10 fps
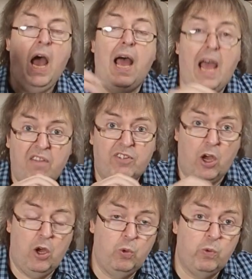I have
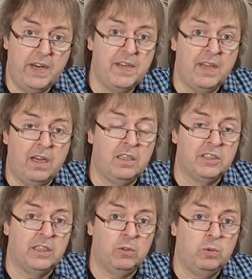got a written
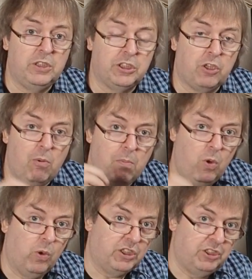article which has got
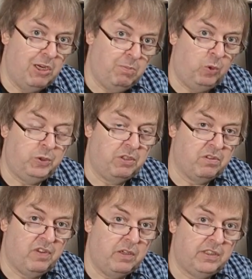more examples of
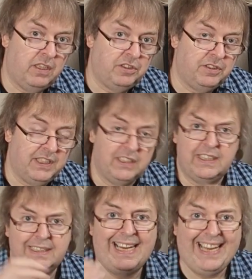the photos and things.
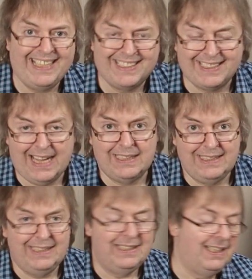There's a link to
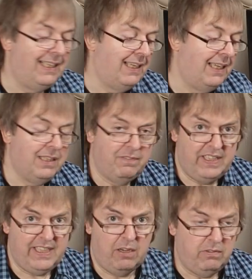that in the
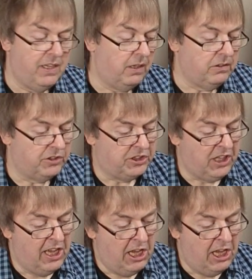video notes.